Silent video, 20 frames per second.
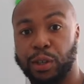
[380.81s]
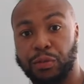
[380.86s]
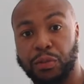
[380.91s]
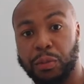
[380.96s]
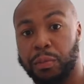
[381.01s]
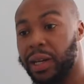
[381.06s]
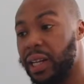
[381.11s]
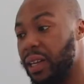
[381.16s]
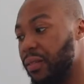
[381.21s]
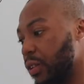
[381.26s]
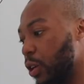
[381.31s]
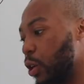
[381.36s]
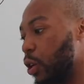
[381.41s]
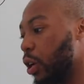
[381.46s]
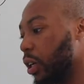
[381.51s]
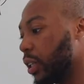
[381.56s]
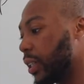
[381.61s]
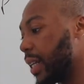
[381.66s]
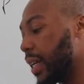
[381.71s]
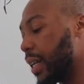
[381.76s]
If you believe in
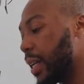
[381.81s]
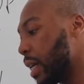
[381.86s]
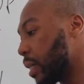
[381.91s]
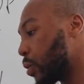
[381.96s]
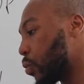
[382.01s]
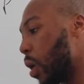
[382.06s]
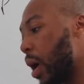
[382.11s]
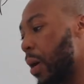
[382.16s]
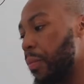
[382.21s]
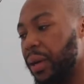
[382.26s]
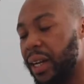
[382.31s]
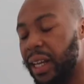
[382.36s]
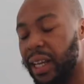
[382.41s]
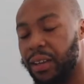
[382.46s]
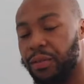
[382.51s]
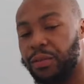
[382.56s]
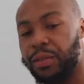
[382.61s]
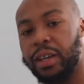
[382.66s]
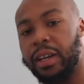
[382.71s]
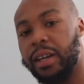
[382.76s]
God, then that's what I
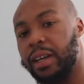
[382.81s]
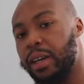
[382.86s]
believe.